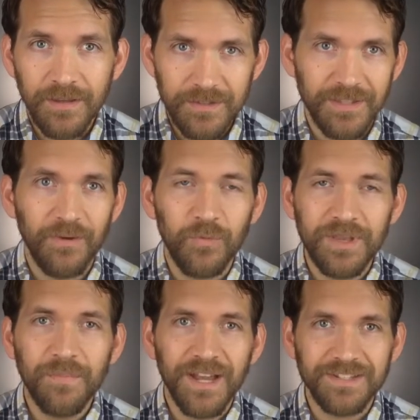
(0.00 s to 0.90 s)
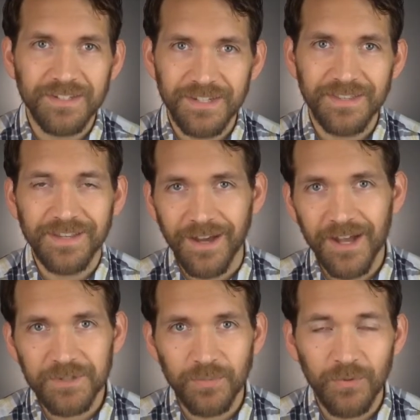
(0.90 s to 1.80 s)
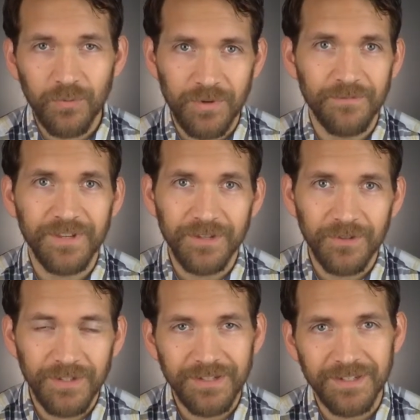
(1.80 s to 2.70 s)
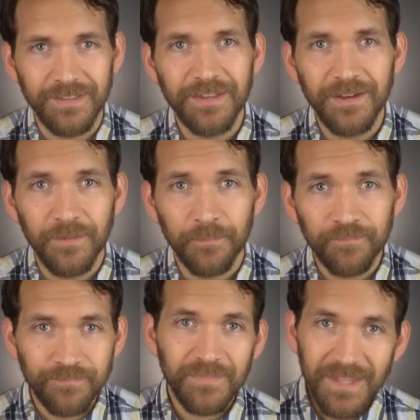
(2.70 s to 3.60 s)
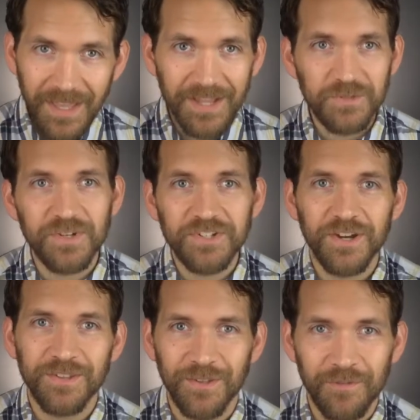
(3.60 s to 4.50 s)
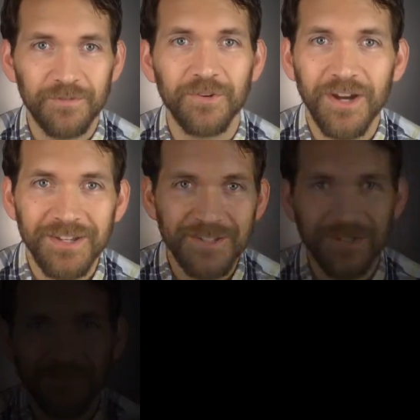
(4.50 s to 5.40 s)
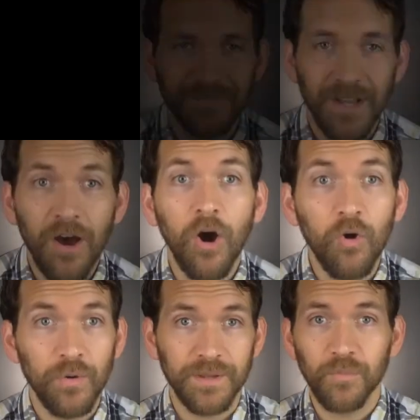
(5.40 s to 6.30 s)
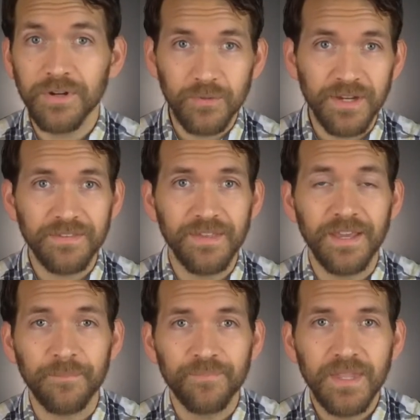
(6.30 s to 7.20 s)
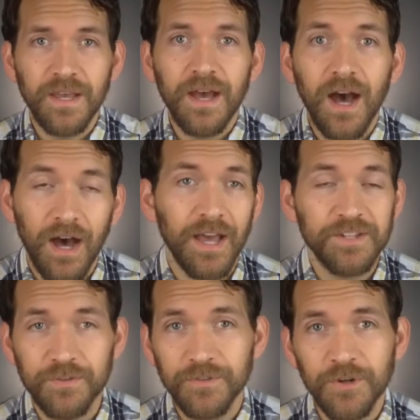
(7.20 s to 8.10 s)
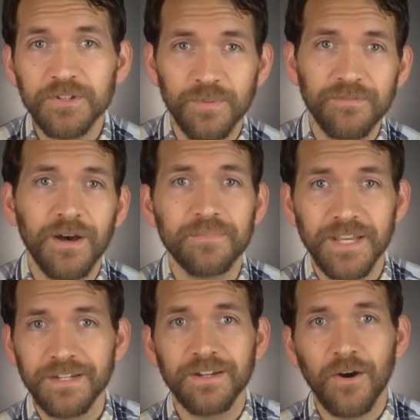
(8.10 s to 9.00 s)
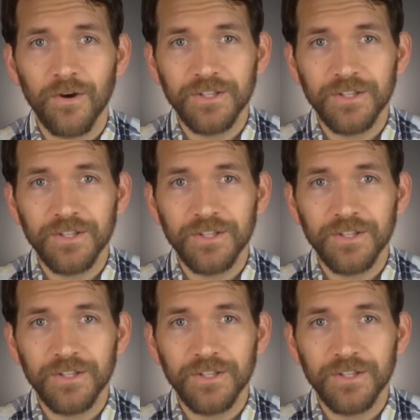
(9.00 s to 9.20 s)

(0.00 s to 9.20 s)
so that we might see the gospel revealed to them as we share the love of Christ. Oh, and one quick thing. As you've noticed, we've updated our